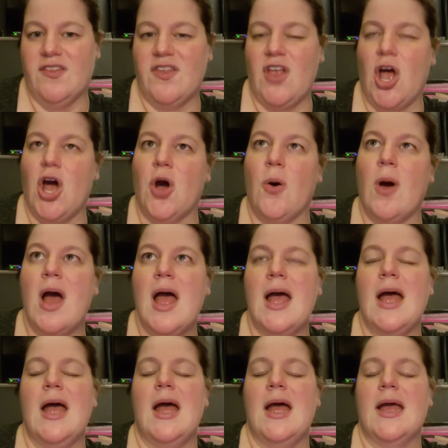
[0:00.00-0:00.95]
So
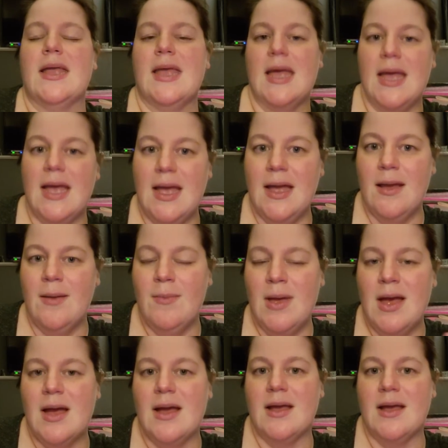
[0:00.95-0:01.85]
Kim